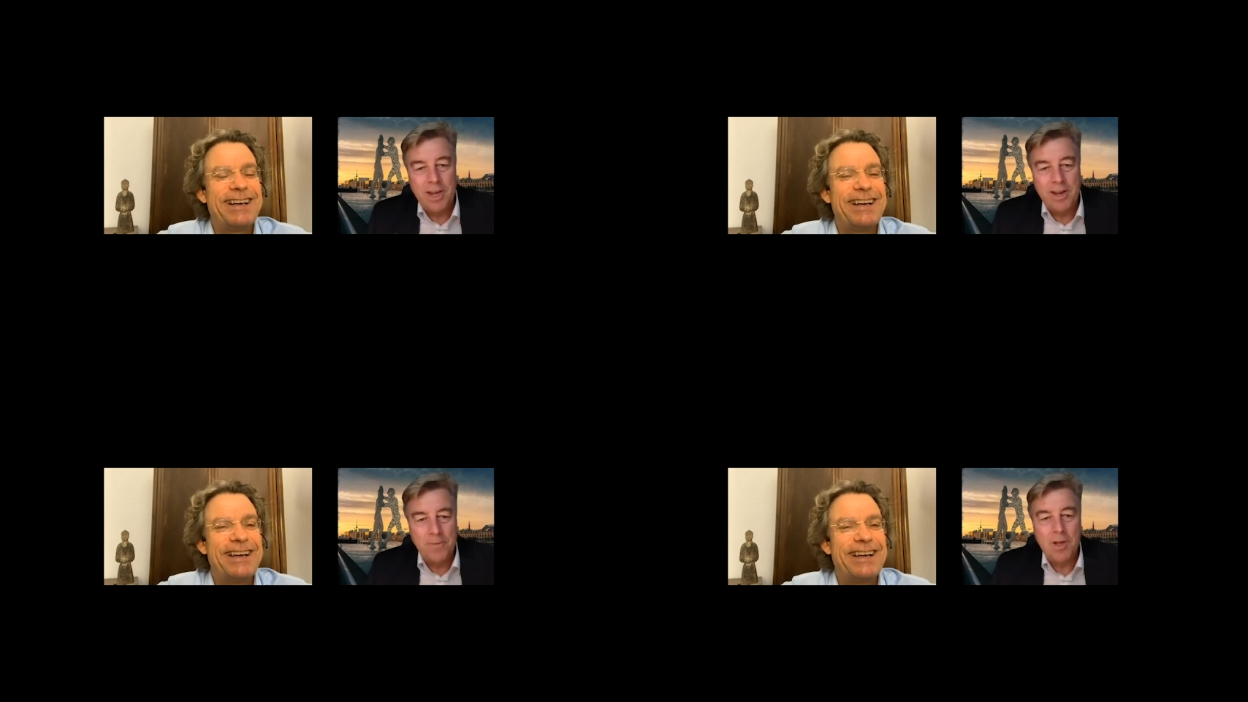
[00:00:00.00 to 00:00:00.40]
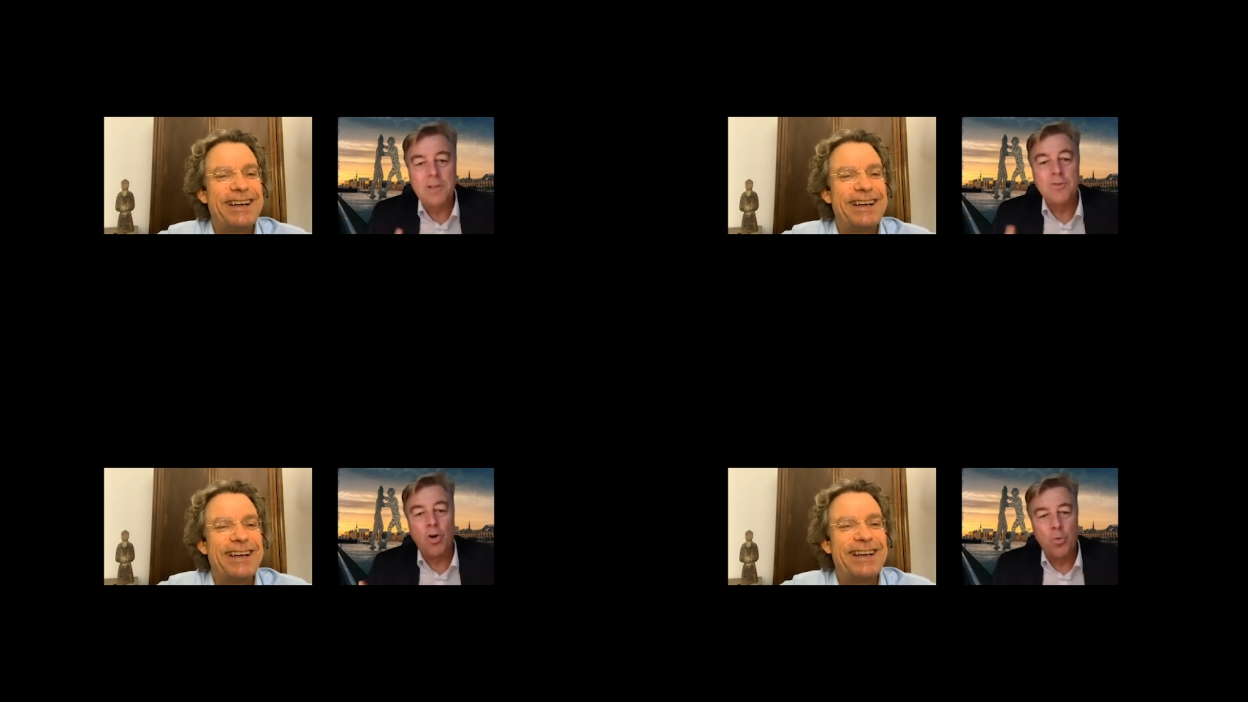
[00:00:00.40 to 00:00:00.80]

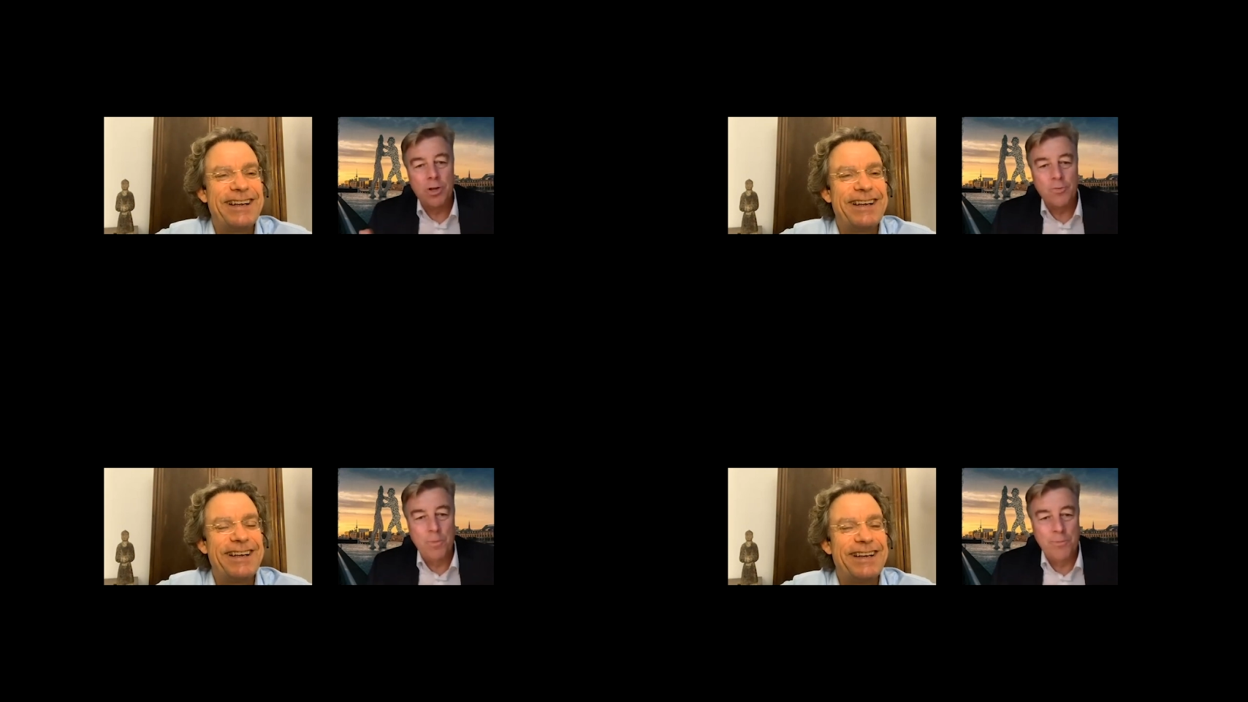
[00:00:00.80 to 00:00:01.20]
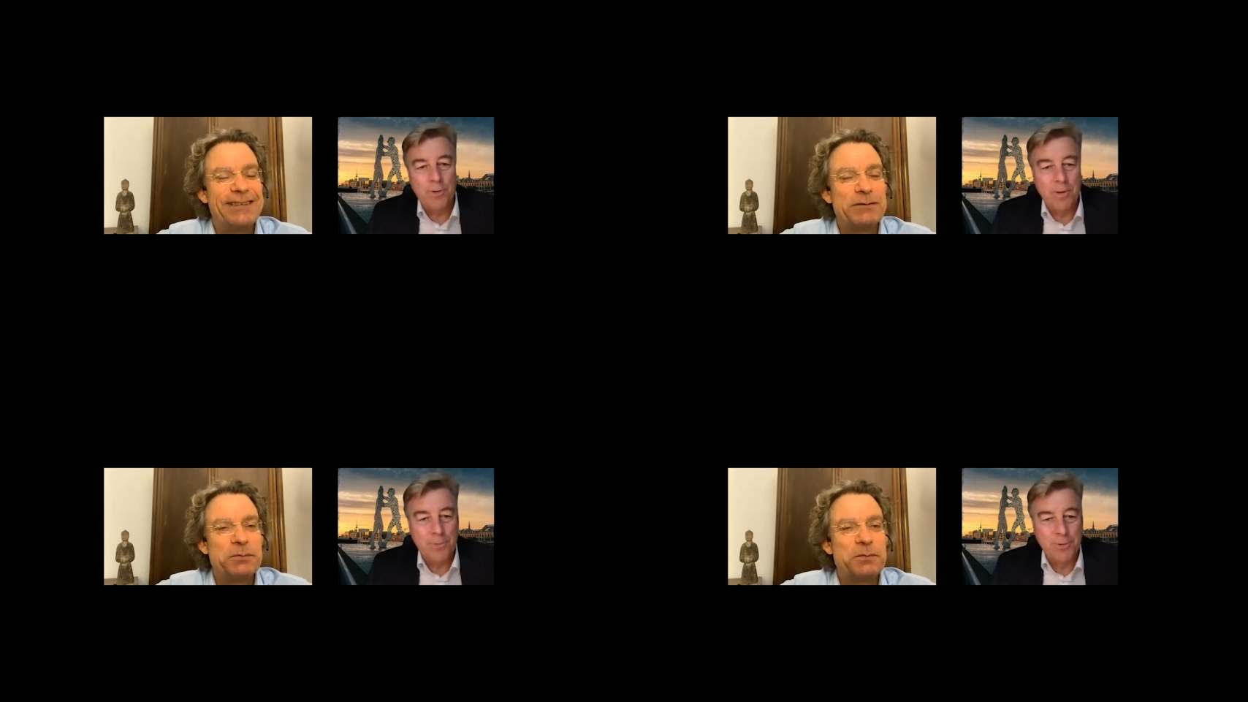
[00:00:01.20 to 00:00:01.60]
Speaker 1: saying, There's always
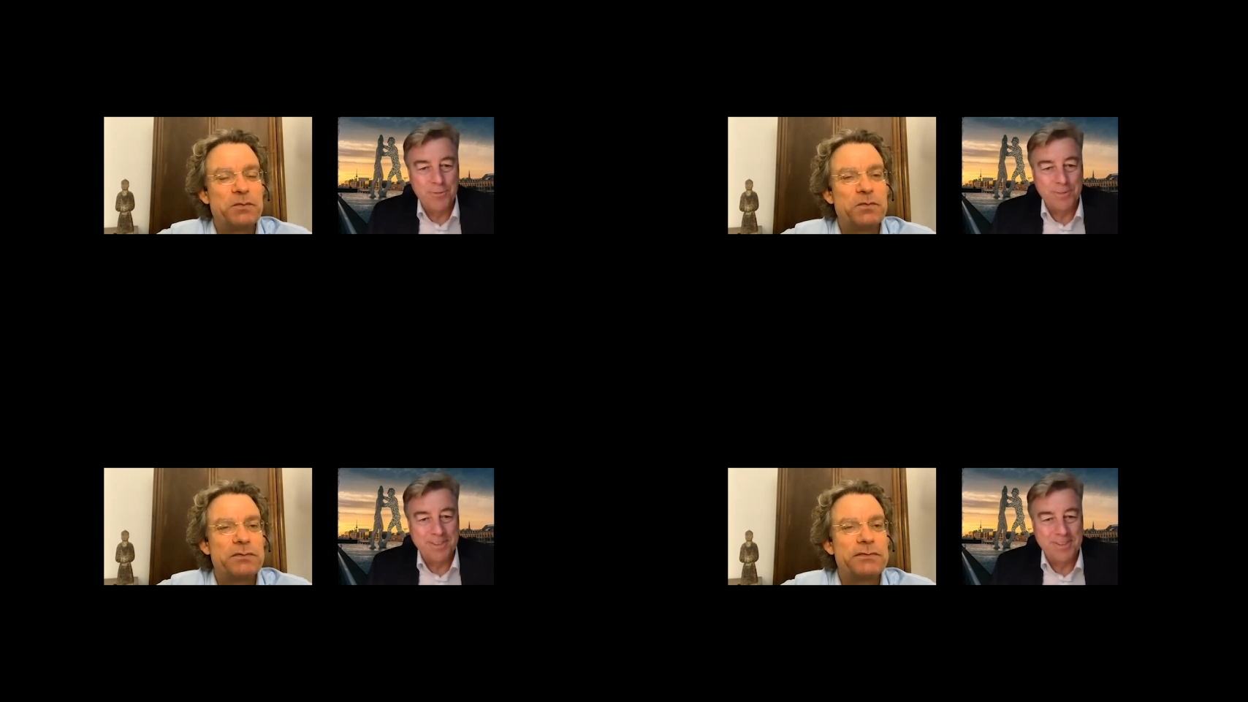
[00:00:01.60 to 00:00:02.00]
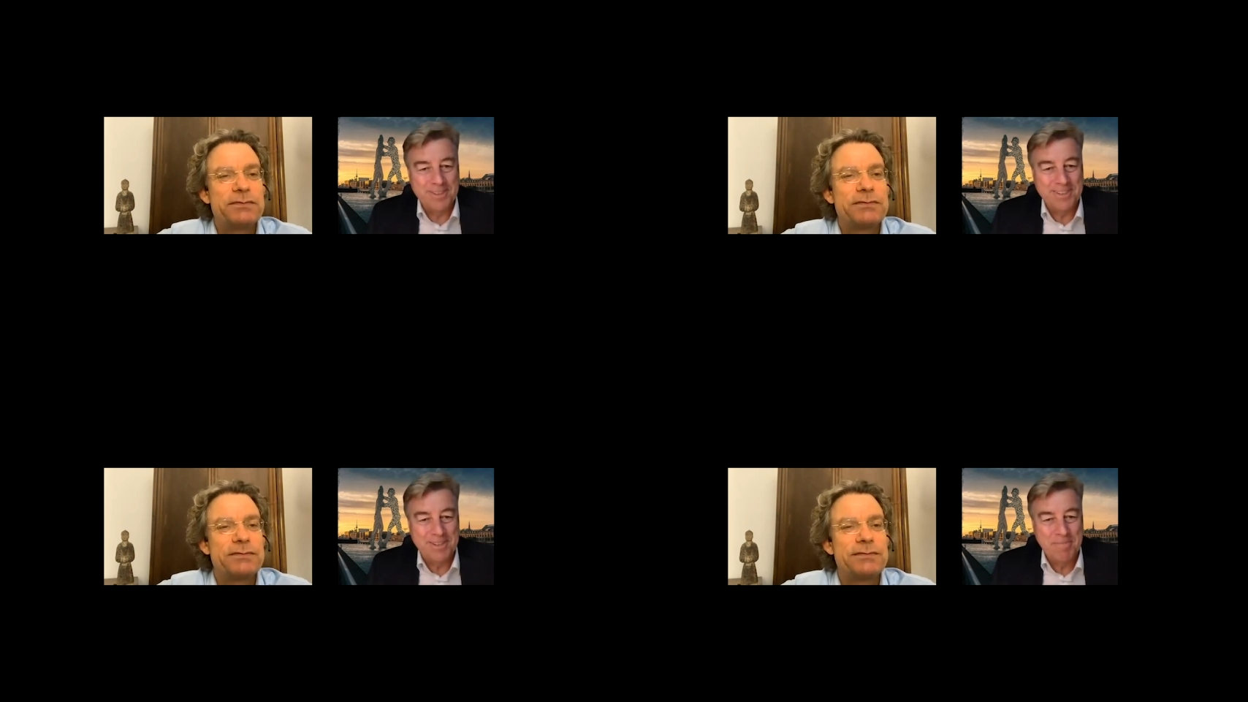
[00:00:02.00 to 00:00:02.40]
room for
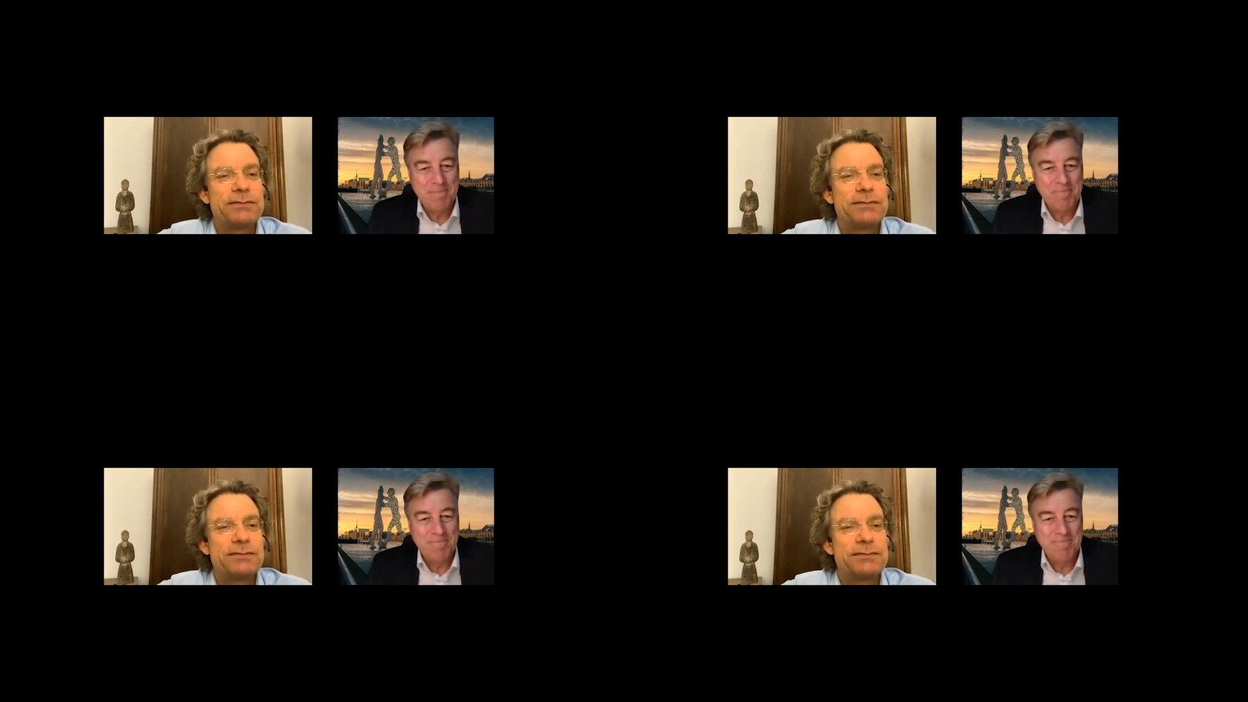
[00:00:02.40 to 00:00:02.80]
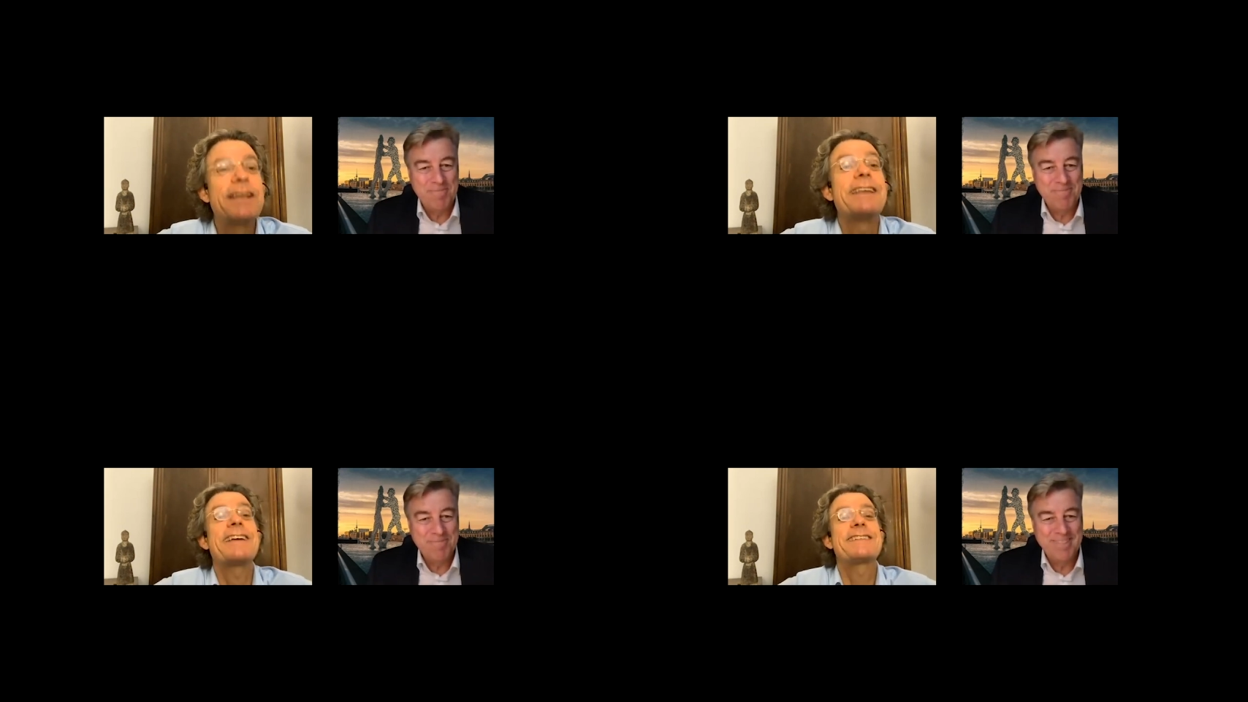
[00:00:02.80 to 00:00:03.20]
improvement, isn't it?
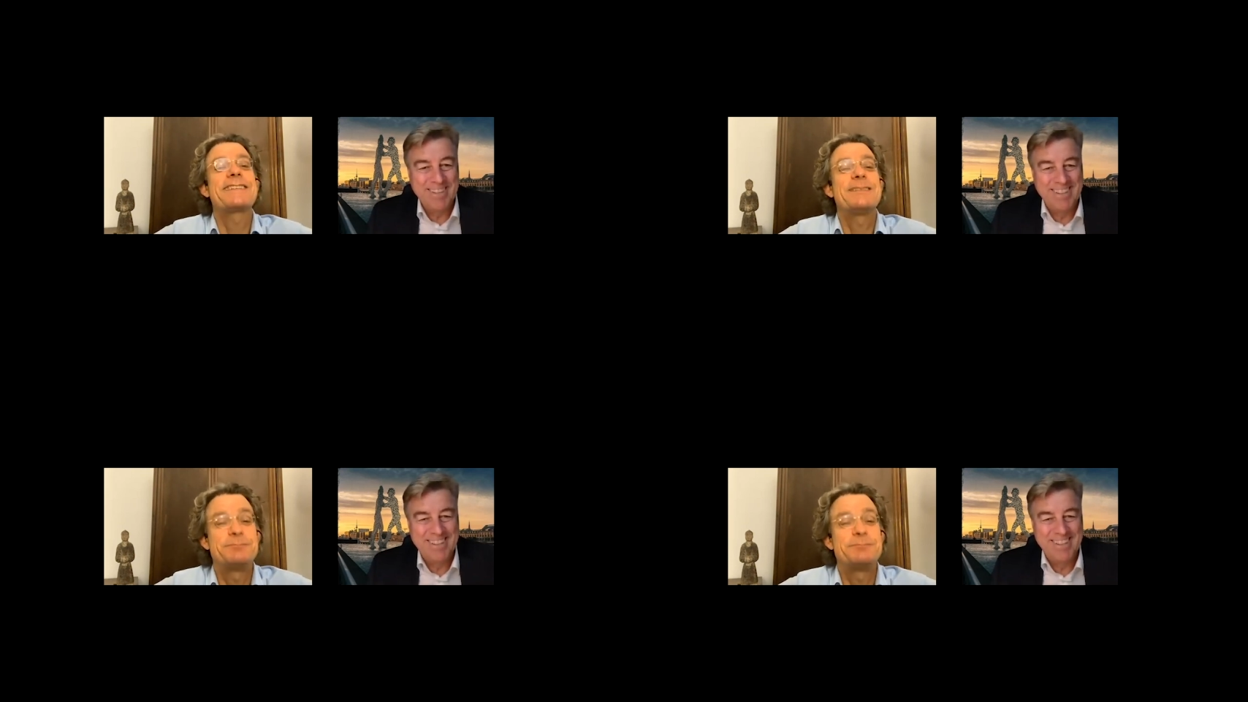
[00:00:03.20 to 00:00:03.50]
Yes.